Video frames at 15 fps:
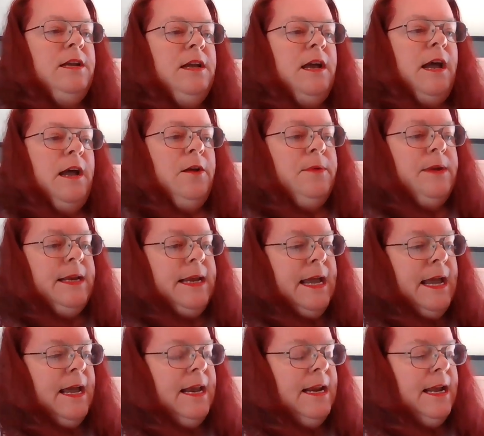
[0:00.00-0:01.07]
I went
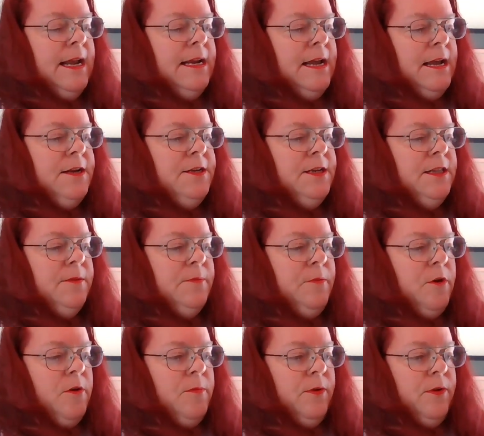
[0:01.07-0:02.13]
ahead and I did the
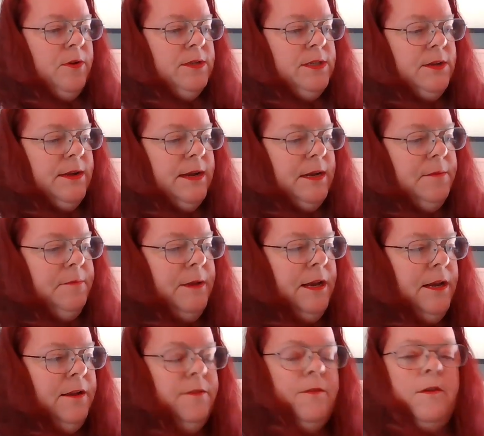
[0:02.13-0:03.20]
purple. So it can
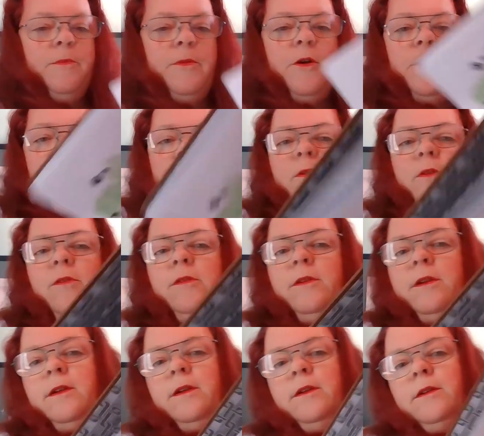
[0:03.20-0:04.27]
be either purple,
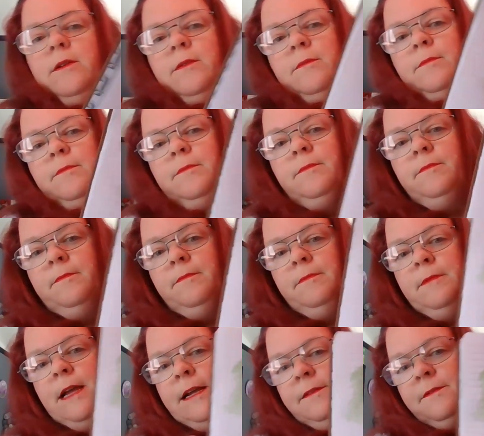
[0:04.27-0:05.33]

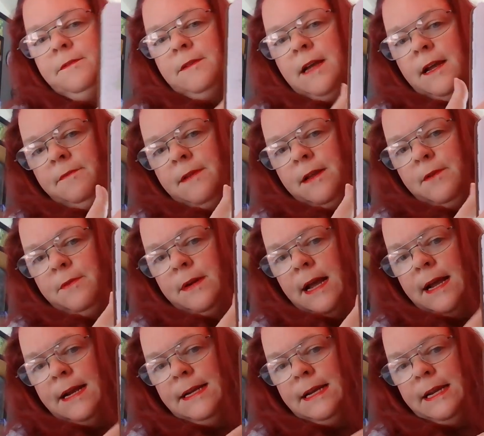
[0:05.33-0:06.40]
kind of like what
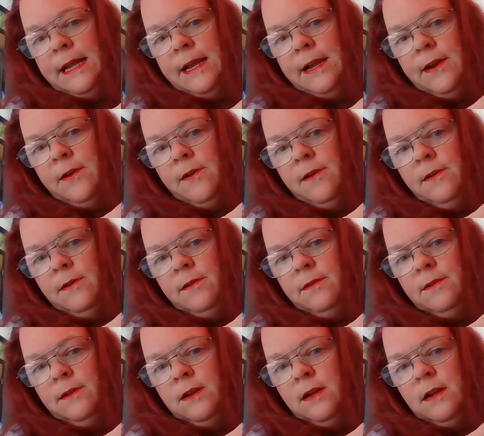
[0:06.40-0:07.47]
I did here,
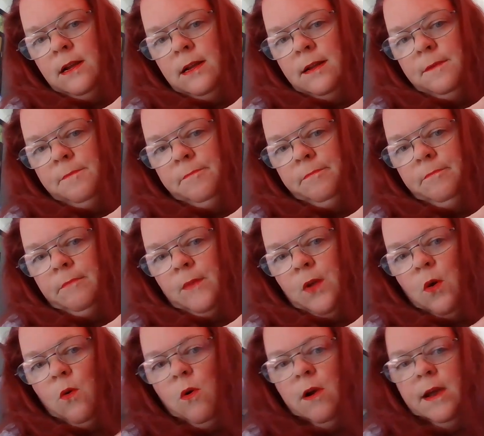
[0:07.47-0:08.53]

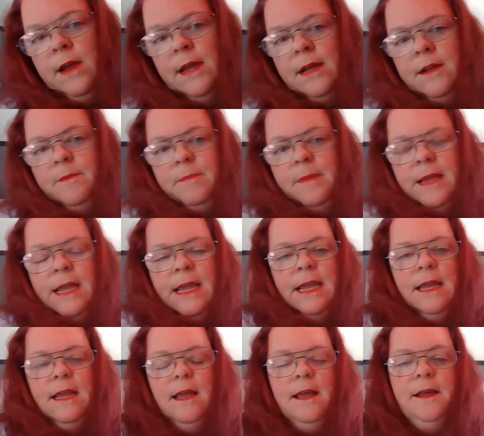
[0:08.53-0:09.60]
or it could
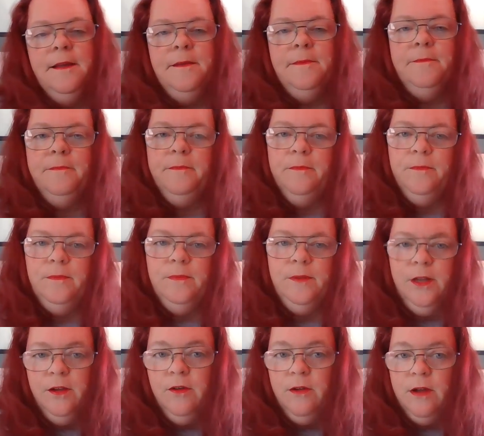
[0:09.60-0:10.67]
be, a
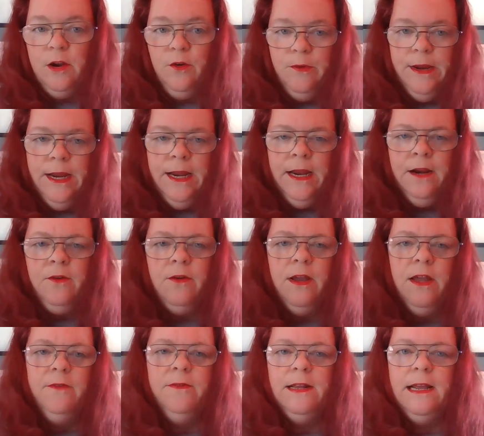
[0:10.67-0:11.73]
green, or
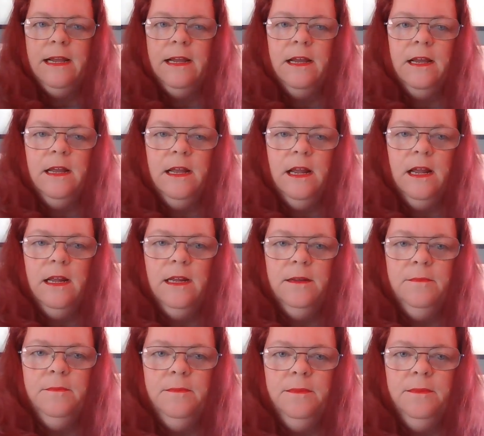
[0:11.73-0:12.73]
even like a